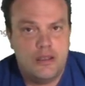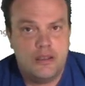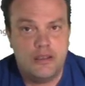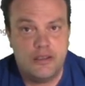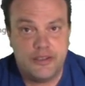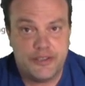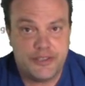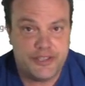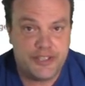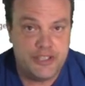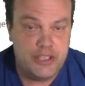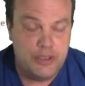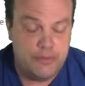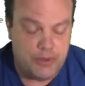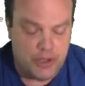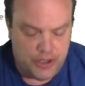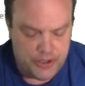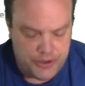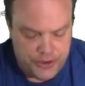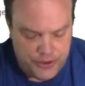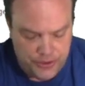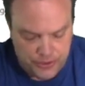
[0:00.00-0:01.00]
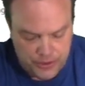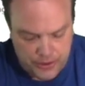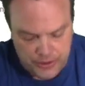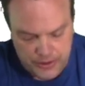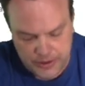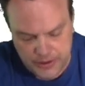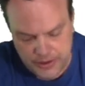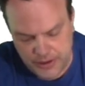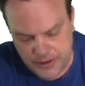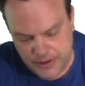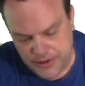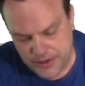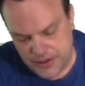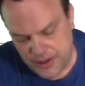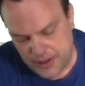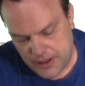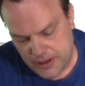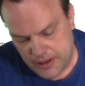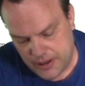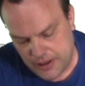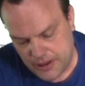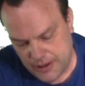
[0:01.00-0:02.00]
Sea buckthorn is
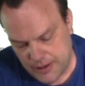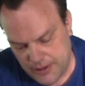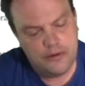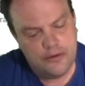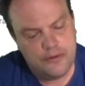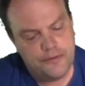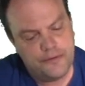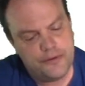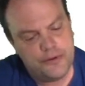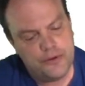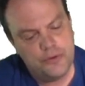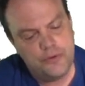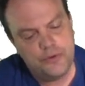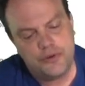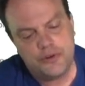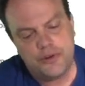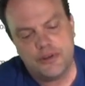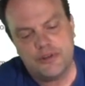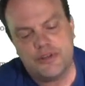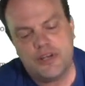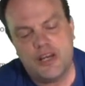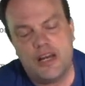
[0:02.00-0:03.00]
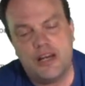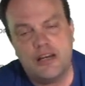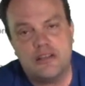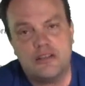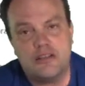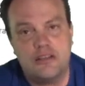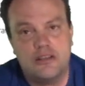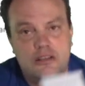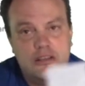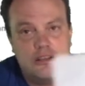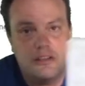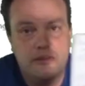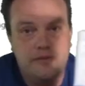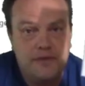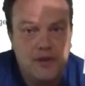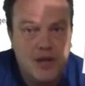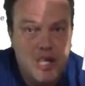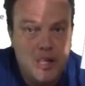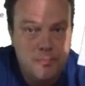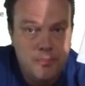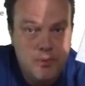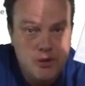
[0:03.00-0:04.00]
a fruit that's actually in a
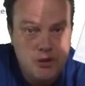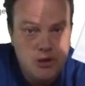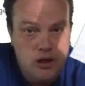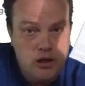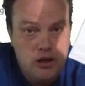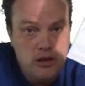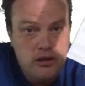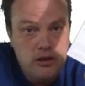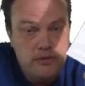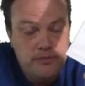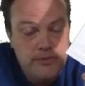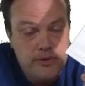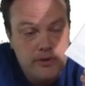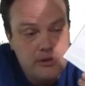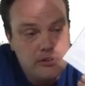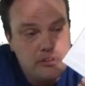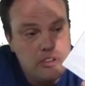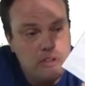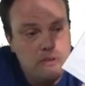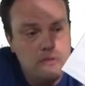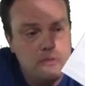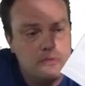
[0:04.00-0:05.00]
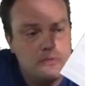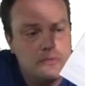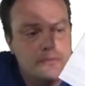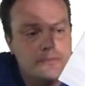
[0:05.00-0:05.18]
family all of its own.